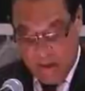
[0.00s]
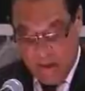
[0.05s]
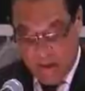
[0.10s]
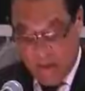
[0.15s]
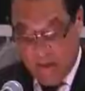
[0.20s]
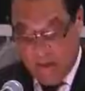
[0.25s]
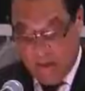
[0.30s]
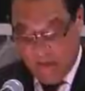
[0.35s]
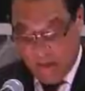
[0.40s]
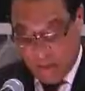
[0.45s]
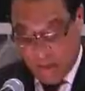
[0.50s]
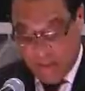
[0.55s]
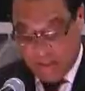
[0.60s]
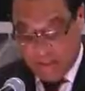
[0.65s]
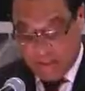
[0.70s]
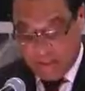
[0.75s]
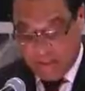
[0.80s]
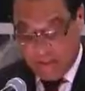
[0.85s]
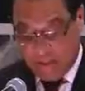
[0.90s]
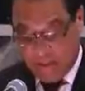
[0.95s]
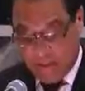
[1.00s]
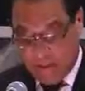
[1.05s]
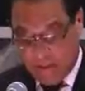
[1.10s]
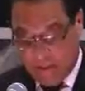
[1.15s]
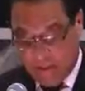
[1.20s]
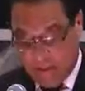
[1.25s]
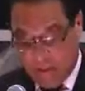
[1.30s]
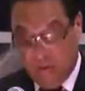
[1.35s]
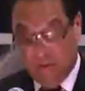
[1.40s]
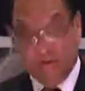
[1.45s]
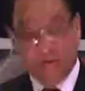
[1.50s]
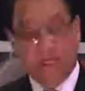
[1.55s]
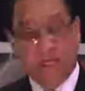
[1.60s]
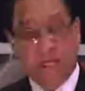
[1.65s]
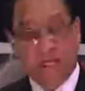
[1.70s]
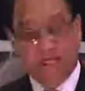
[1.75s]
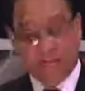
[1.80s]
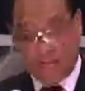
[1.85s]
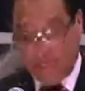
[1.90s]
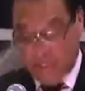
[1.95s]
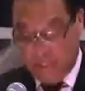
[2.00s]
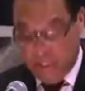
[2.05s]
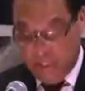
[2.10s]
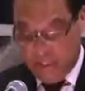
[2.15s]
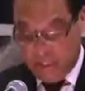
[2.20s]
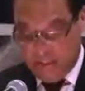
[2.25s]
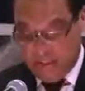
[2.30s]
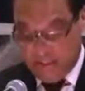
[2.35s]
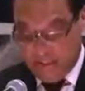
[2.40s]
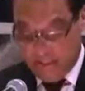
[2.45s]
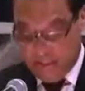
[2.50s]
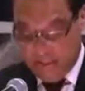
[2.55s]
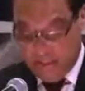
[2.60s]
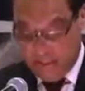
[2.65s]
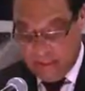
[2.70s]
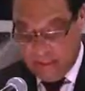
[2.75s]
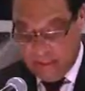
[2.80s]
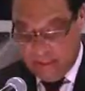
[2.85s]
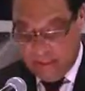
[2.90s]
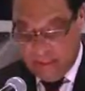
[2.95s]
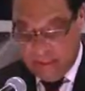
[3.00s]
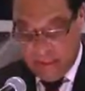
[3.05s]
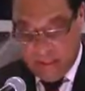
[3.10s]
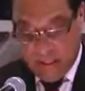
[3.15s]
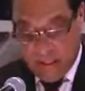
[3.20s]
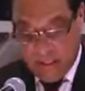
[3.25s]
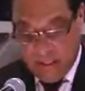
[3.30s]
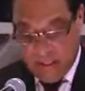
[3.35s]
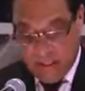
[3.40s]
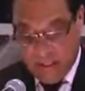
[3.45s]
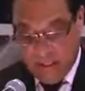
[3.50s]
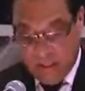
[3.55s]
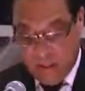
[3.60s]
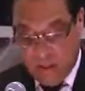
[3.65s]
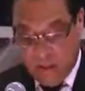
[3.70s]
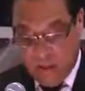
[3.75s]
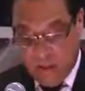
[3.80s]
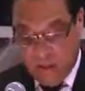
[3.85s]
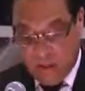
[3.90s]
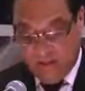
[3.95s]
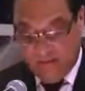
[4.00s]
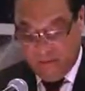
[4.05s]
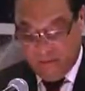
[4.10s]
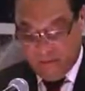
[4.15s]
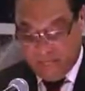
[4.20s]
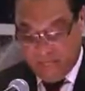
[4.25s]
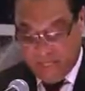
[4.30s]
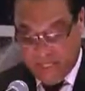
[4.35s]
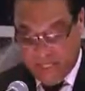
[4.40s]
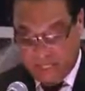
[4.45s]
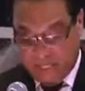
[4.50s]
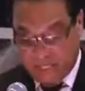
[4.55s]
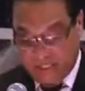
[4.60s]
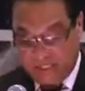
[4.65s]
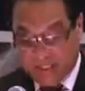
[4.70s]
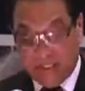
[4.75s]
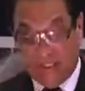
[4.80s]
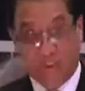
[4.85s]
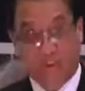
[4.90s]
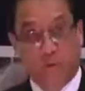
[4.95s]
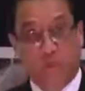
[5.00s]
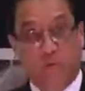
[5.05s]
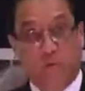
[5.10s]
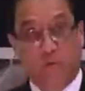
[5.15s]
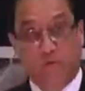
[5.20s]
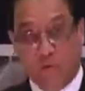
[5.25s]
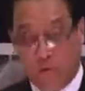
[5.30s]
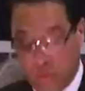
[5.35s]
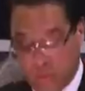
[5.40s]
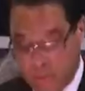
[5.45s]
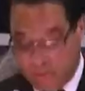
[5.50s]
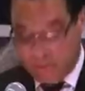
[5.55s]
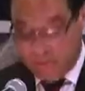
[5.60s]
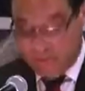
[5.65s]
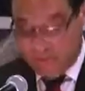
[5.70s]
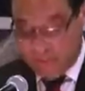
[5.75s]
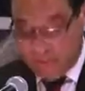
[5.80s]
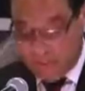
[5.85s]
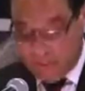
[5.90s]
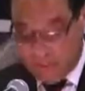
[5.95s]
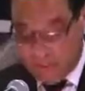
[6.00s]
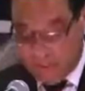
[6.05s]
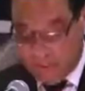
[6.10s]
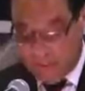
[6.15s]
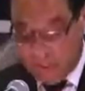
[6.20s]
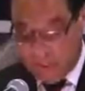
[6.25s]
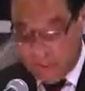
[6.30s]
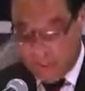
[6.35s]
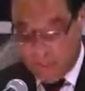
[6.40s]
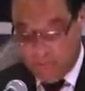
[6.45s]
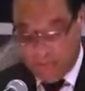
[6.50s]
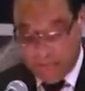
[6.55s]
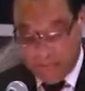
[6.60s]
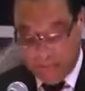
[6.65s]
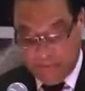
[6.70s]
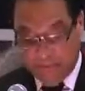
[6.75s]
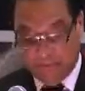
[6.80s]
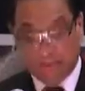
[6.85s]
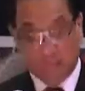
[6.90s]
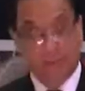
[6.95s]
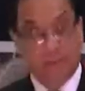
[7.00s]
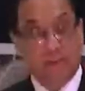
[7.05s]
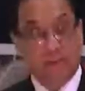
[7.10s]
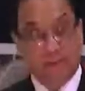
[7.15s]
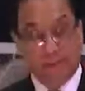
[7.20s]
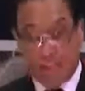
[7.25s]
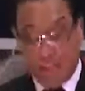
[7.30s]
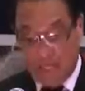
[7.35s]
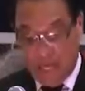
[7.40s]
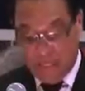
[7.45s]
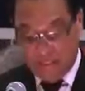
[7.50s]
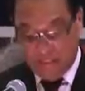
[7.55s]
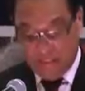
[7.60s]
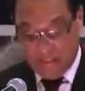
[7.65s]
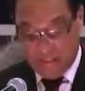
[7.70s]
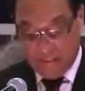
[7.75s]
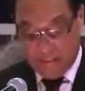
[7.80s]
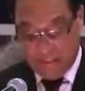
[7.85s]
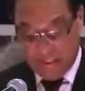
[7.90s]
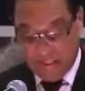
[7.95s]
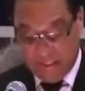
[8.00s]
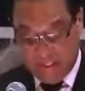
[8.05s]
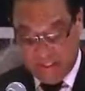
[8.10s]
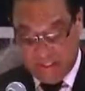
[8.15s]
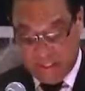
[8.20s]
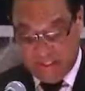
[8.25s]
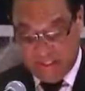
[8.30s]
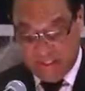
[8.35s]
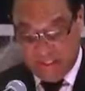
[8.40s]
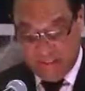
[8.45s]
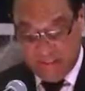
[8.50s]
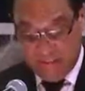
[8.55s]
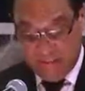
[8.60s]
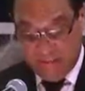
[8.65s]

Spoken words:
You may have noticed over the past few weeks that our law enforcement agencies, through the use of the police helicopter, the national CCTV